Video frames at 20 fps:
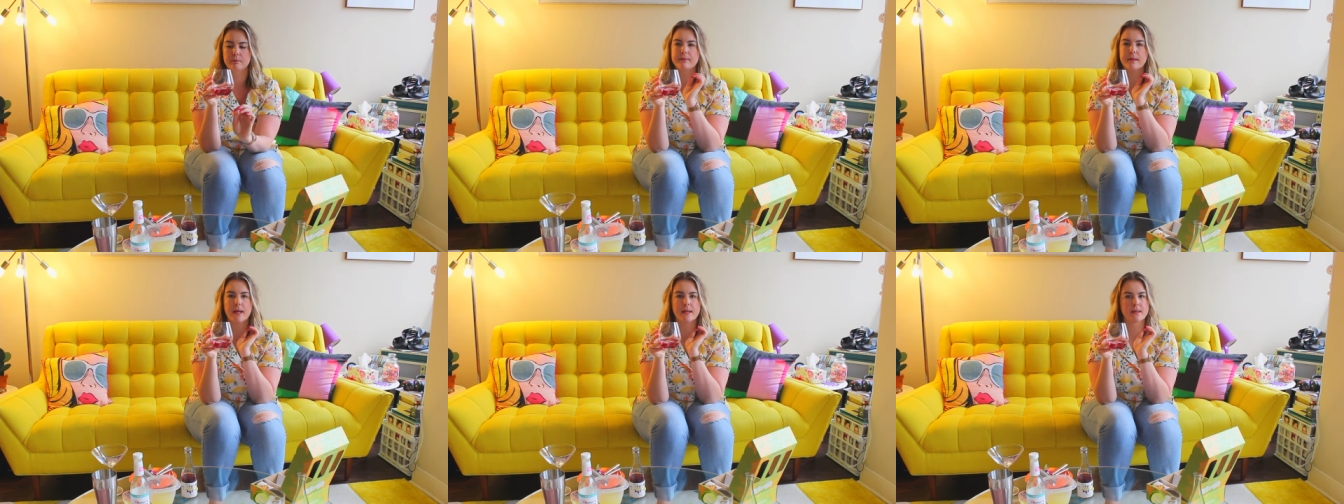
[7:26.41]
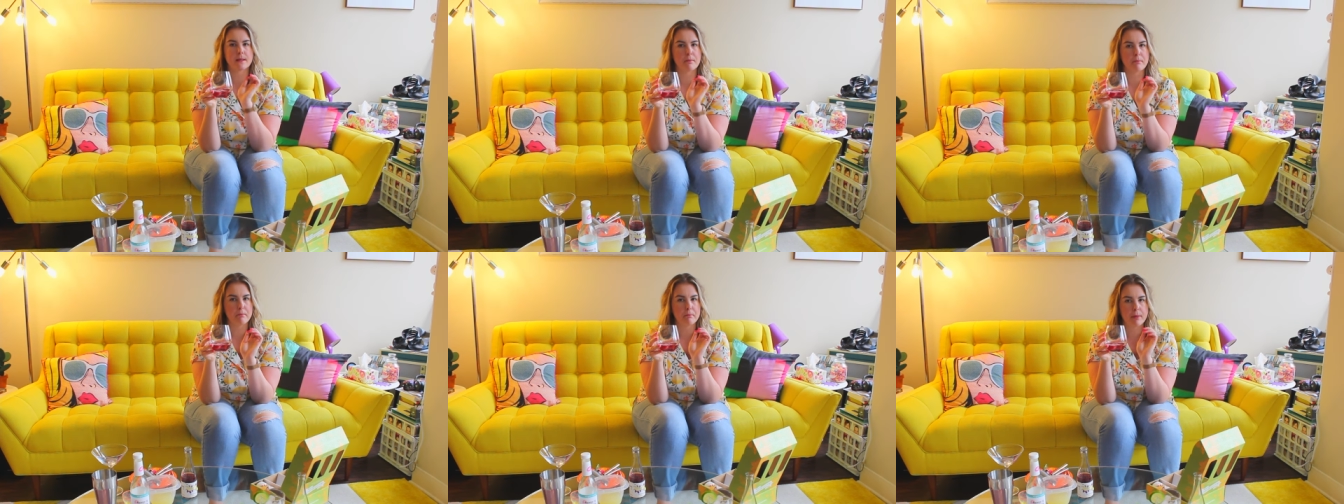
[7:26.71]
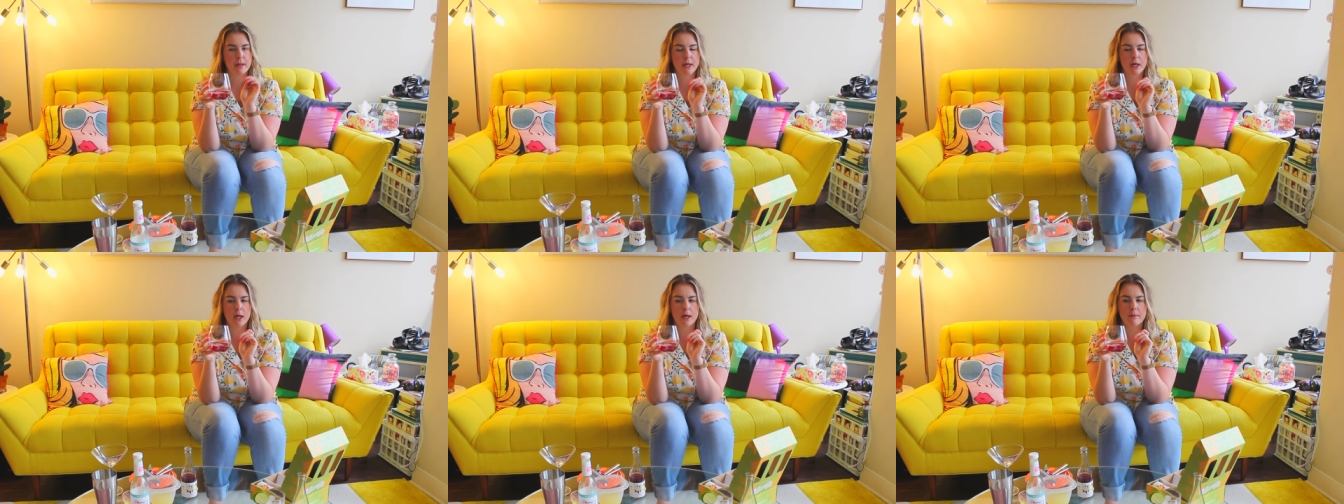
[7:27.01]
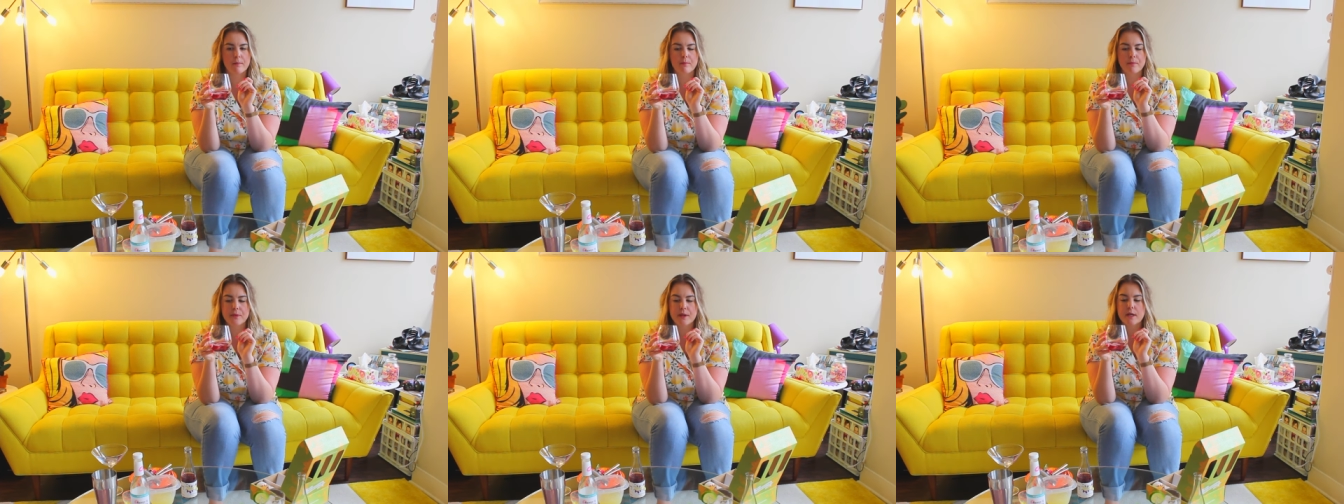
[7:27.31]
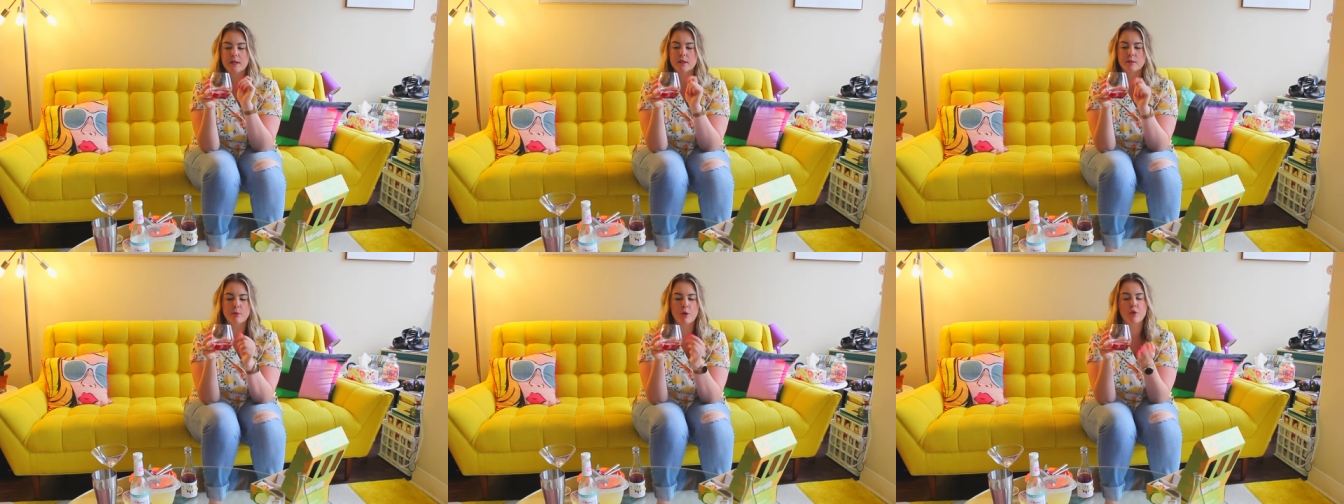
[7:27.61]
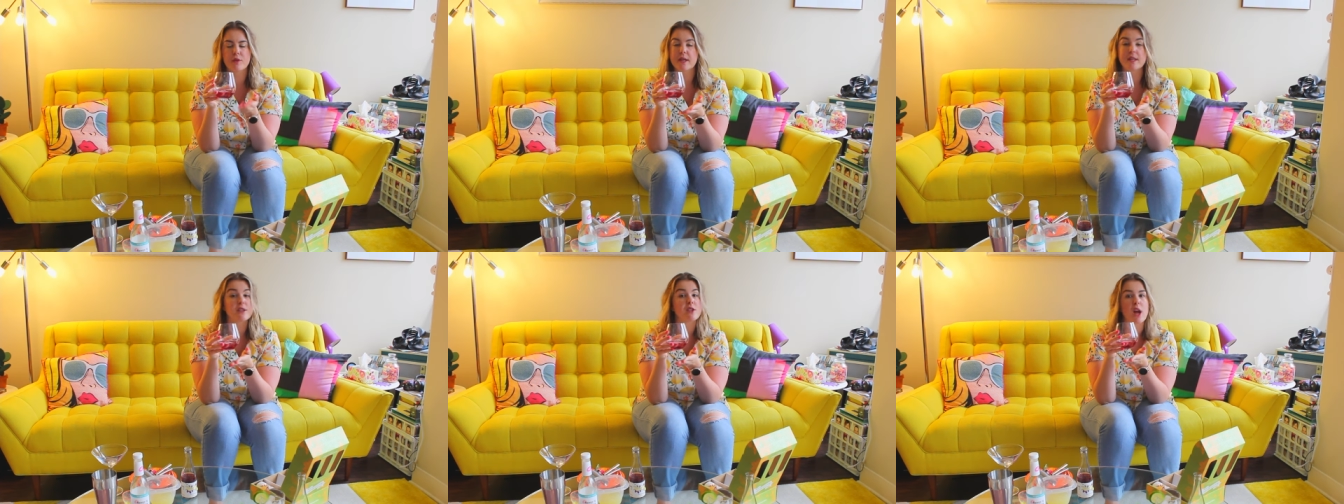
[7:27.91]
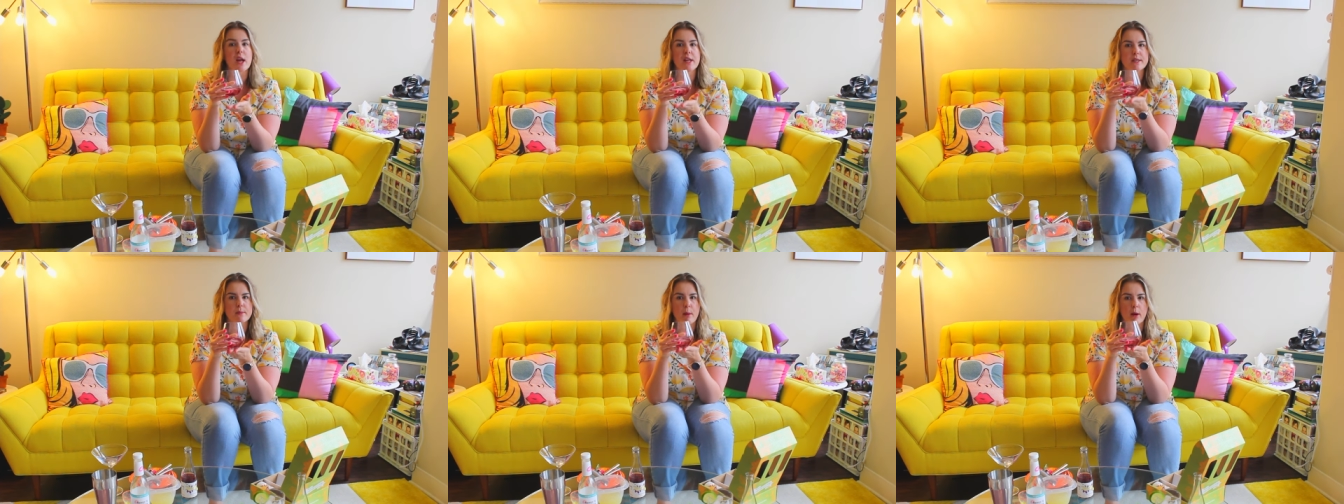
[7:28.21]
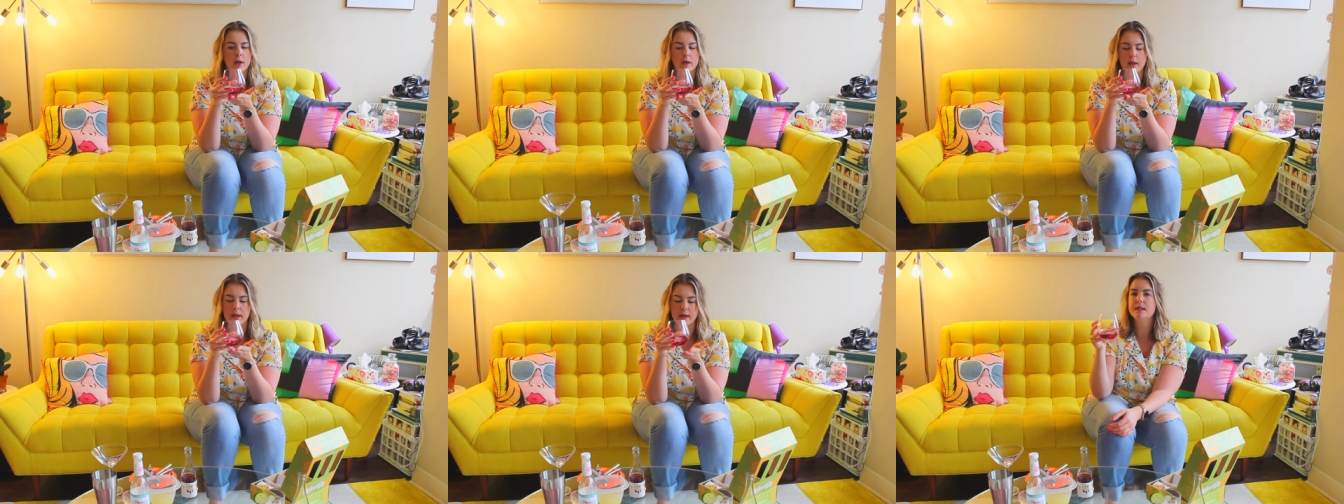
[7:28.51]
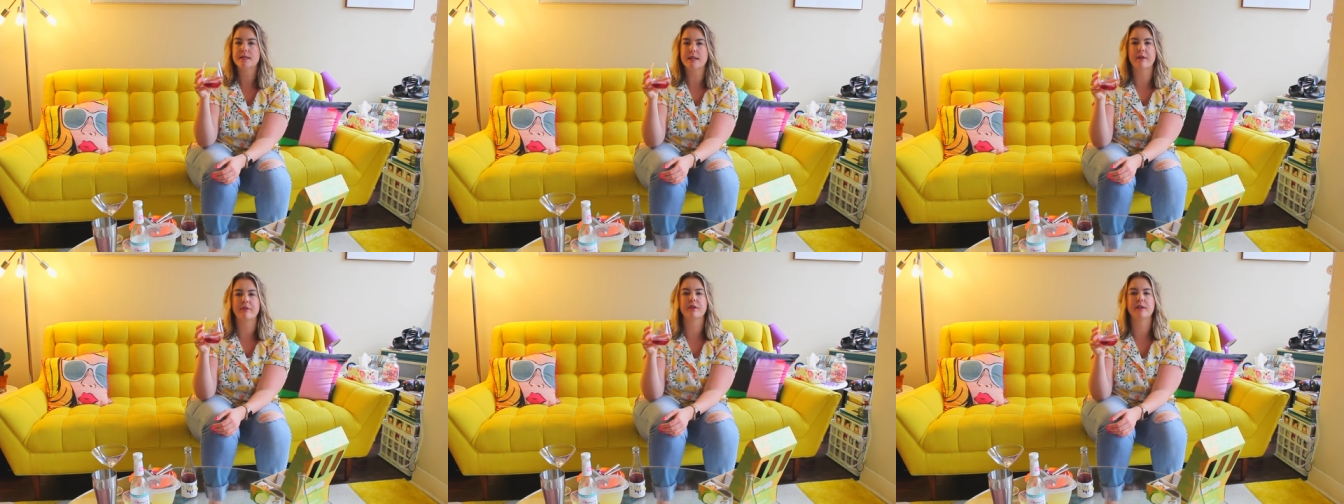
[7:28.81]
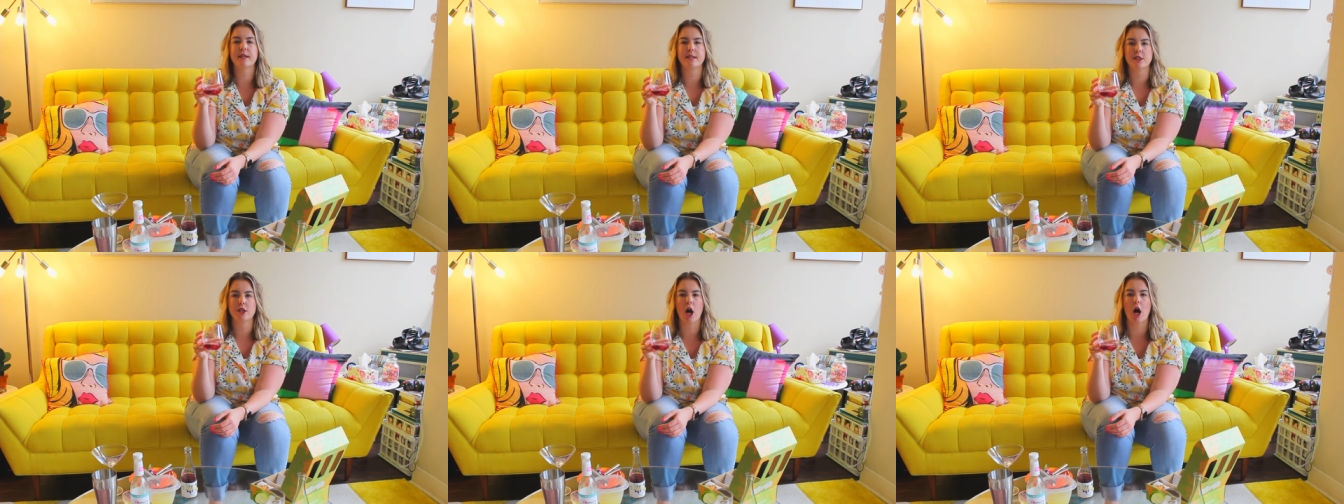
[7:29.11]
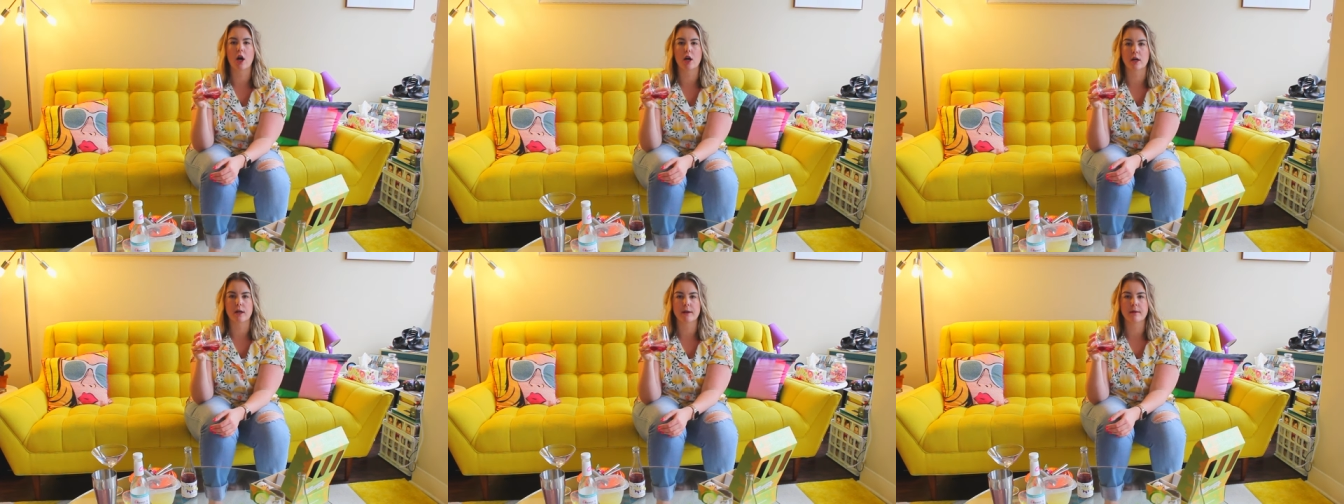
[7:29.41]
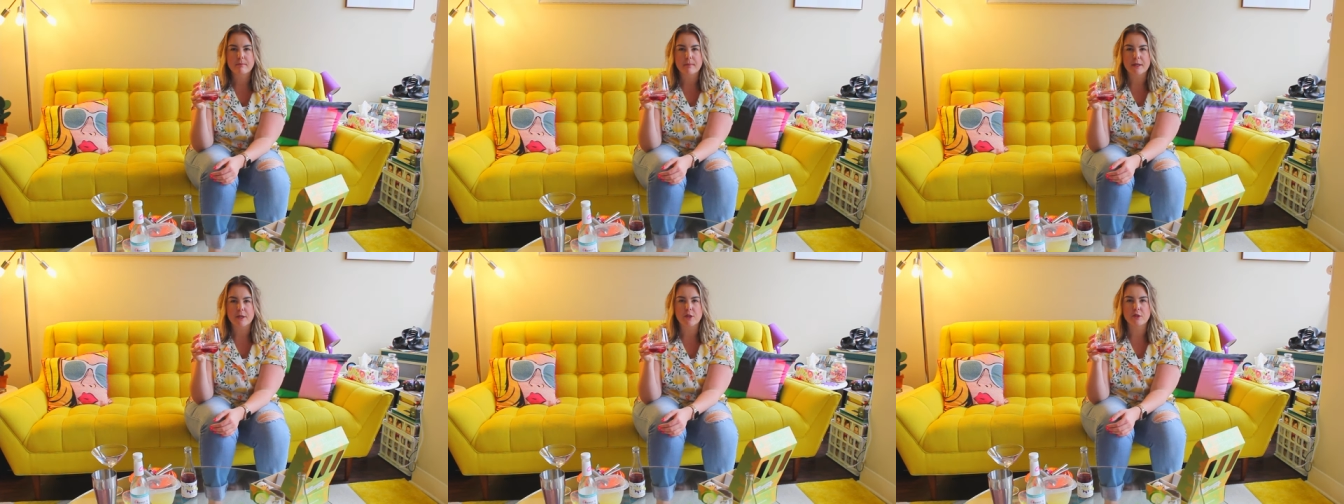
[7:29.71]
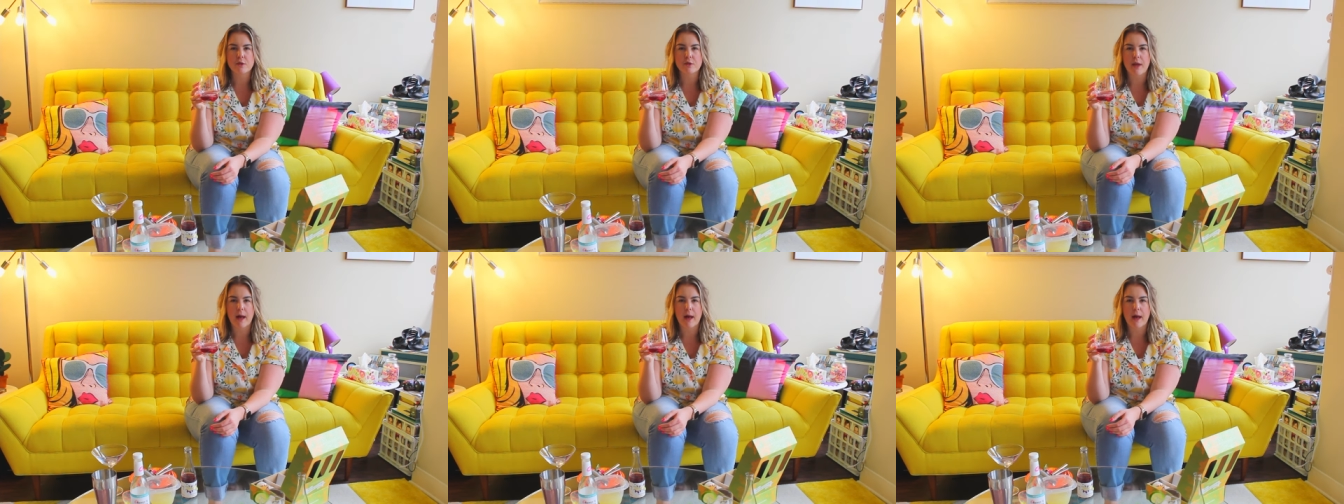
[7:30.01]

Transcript: Nice and bitter, smooth, it's not sparkling. Definitely tart, makes you do